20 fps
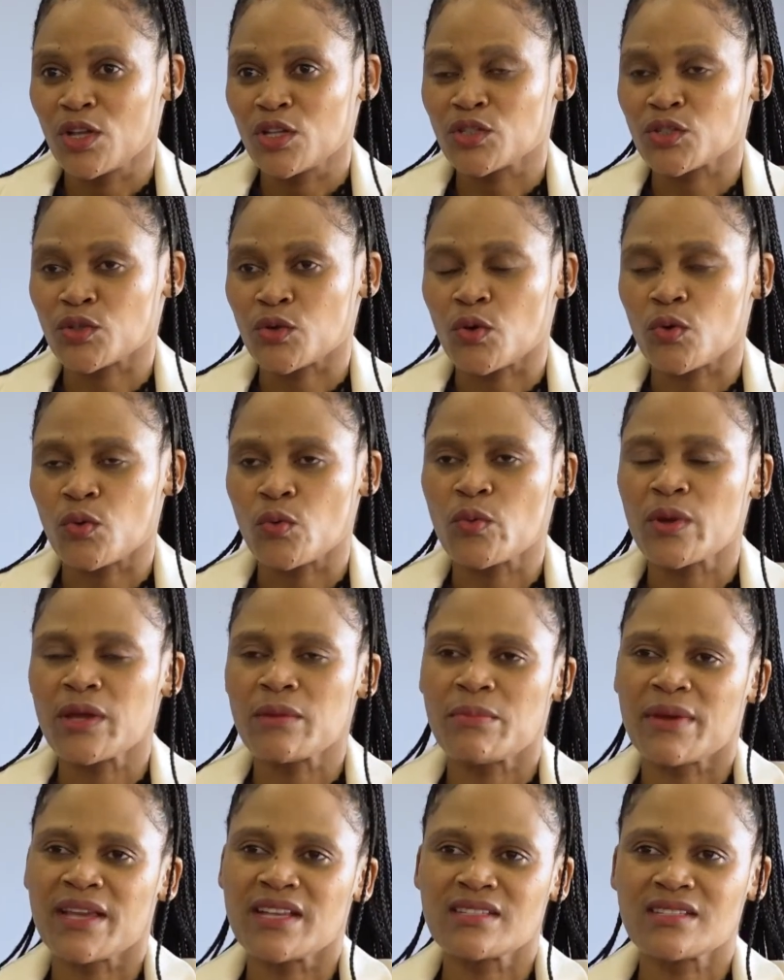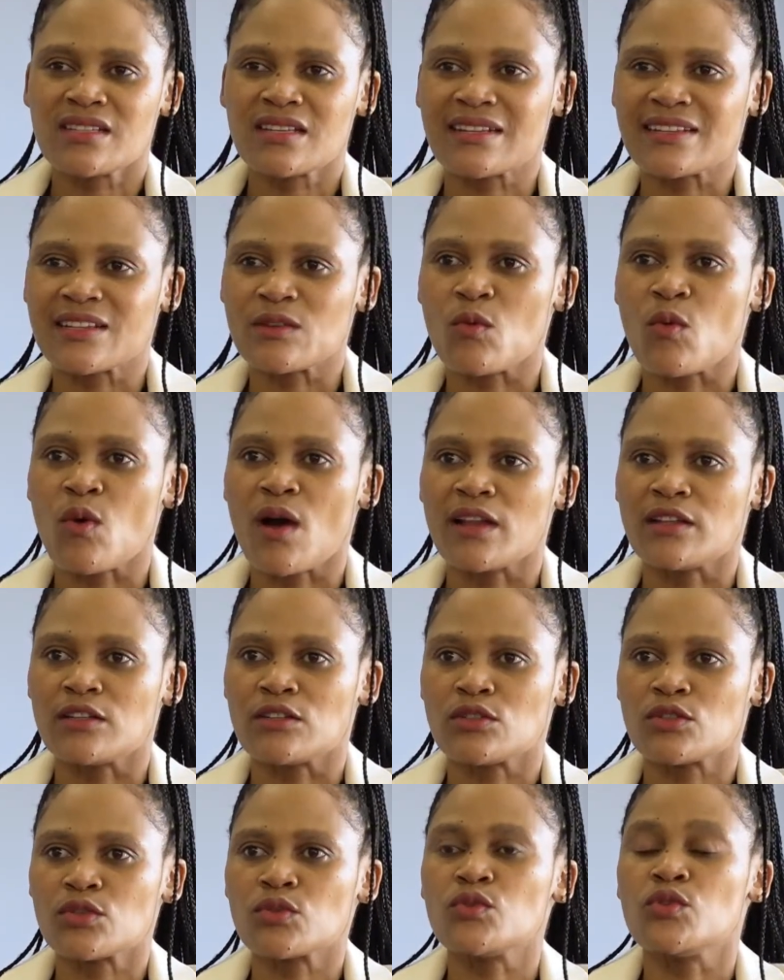So we basically
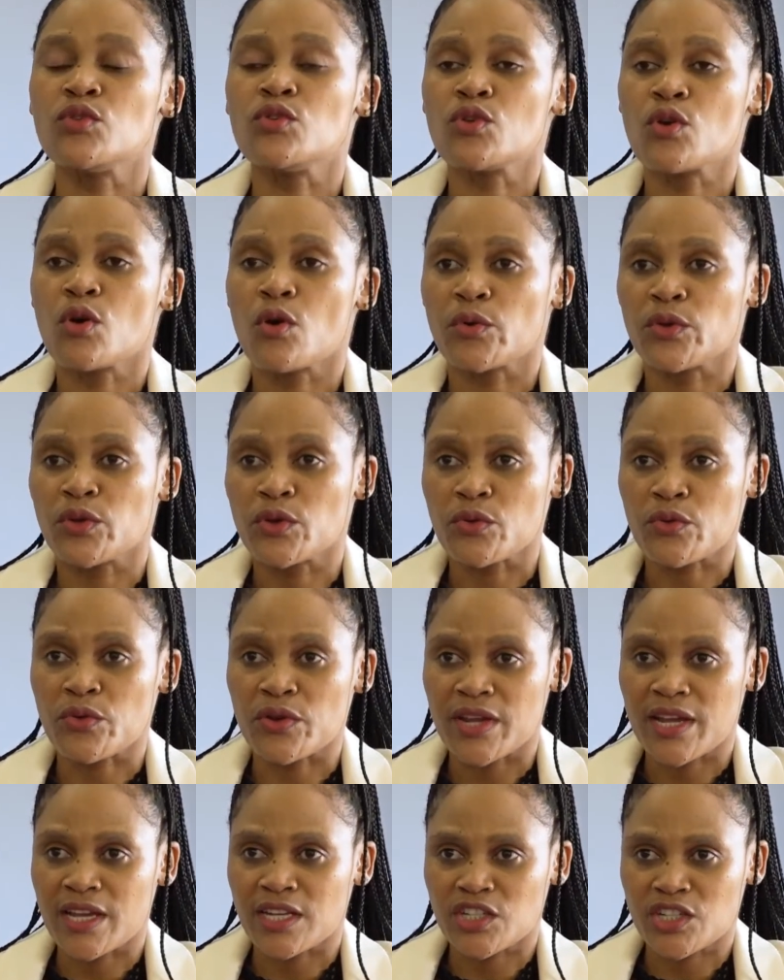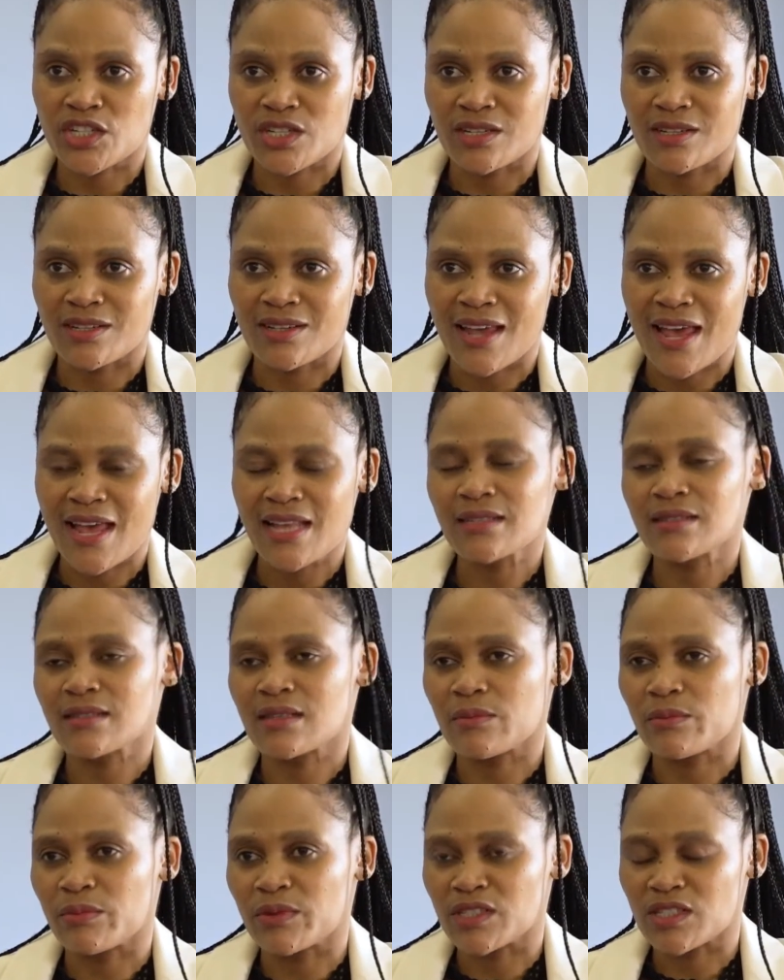want to know your reaction as
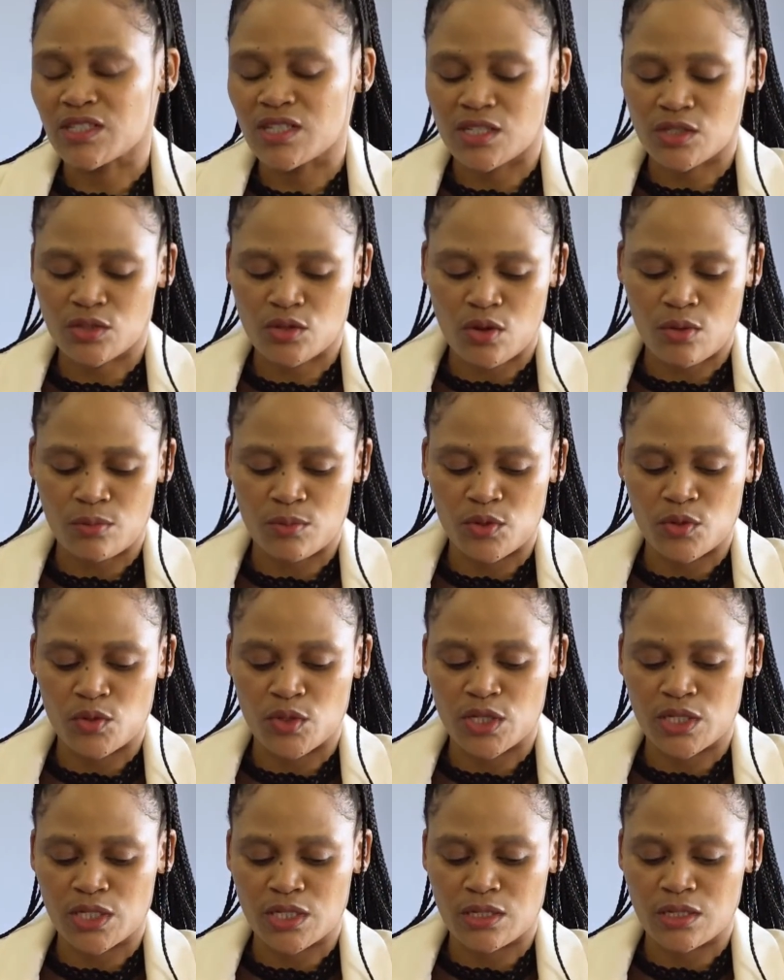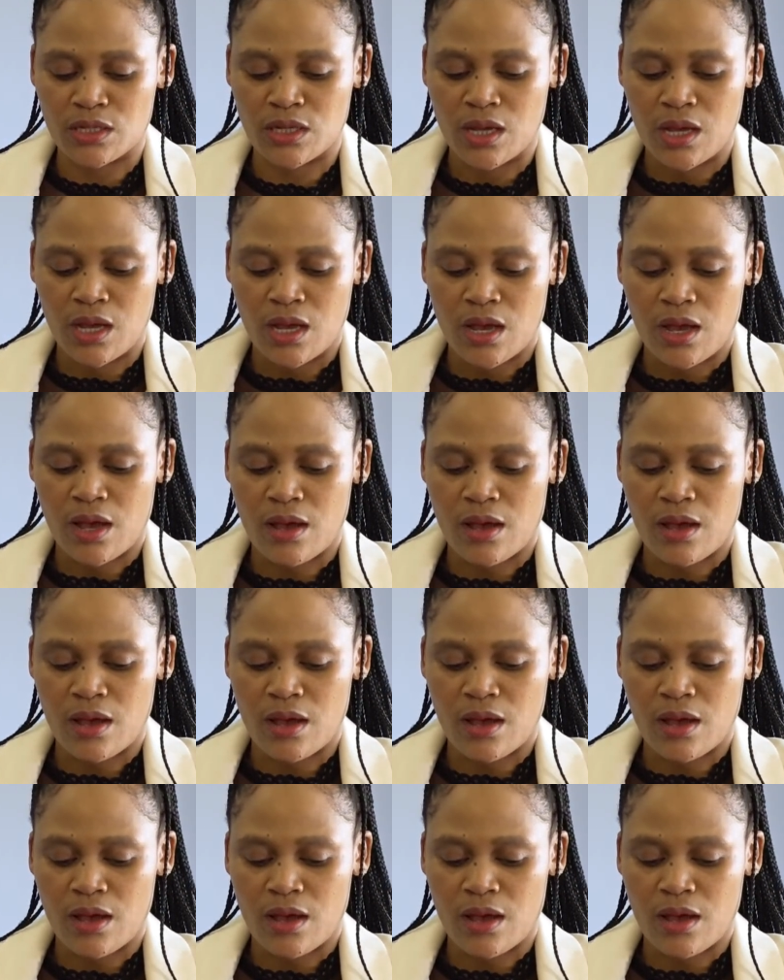the business community